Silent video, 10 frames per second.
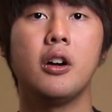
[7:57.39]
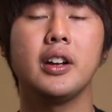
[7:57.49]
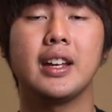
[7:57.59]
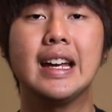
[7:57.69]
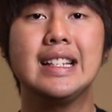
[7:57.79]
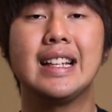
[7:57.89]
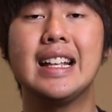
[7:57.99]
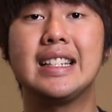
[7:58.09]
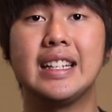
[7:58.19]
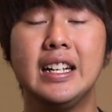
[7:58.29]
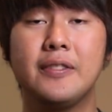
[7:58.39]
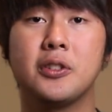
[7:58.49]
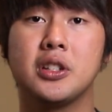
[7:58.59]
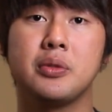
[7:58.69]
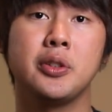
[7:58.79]
Alright guys, that's it
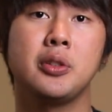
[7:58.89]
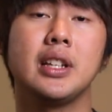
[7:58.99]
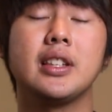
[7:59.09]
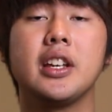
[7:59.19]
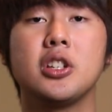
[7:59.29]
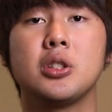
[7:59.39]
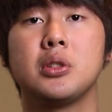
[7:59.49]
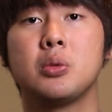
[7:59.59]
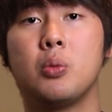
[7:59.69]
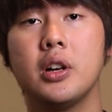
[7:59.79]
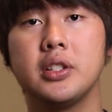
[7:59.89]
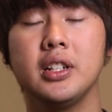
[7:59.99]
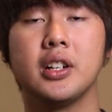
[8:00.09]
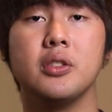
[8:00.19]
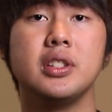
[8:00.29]
for this review today. Thank you so much for
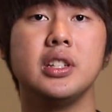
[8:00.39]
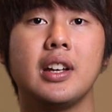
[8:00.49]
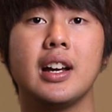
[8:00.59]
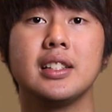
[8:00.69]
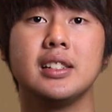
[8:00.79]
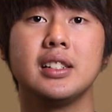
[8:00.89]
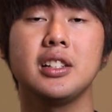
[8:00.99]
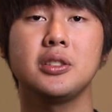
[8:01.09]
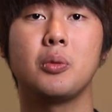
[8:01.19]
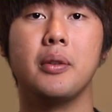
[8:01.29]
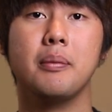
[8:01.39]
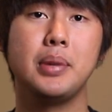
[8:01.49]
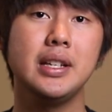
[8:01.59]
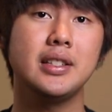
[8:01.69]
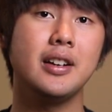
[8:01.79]
watching, and I'll you guys in the next one.
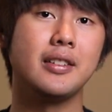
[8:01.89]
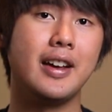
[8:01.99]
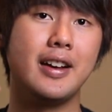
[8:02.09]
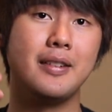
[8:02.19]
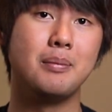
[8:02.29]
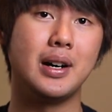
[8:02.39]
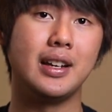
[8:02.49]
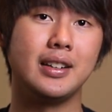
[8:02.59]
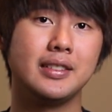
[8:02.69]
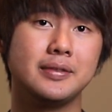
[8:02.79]
Peace out and bye.